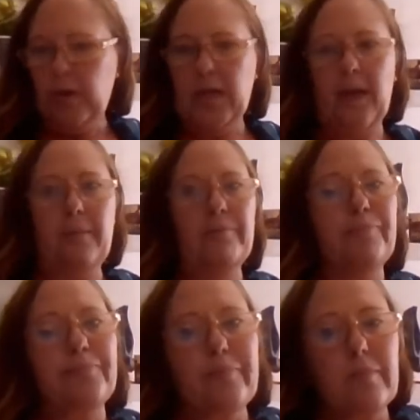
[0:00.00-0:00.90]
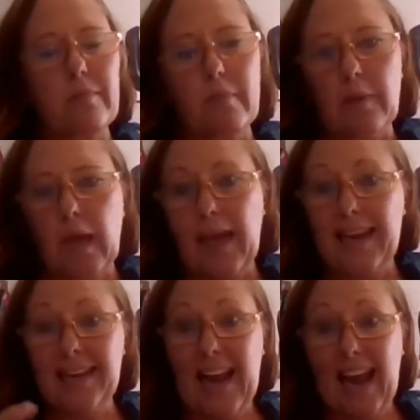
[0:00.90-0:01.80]
Okay,
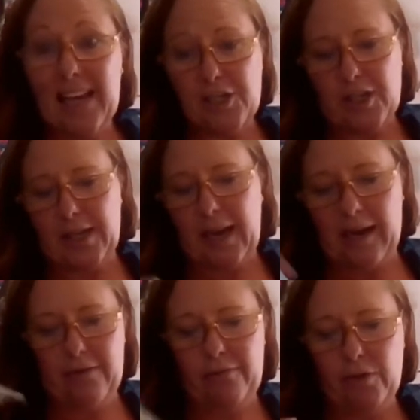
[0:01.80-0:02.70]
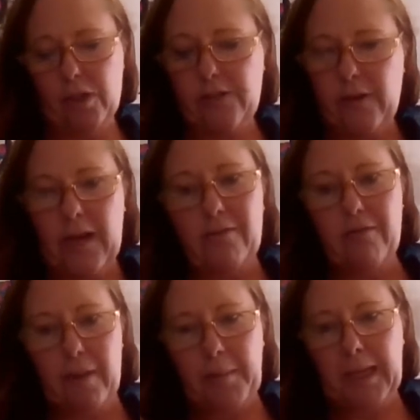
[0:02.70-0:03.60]
and an action card for the divine
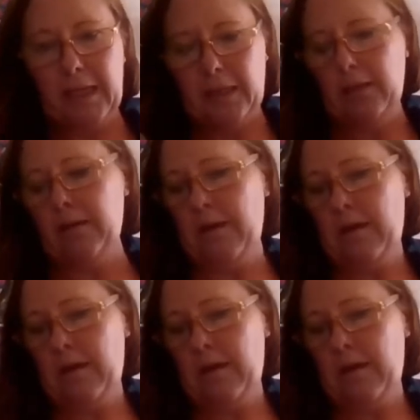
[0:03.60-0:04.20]
feminine.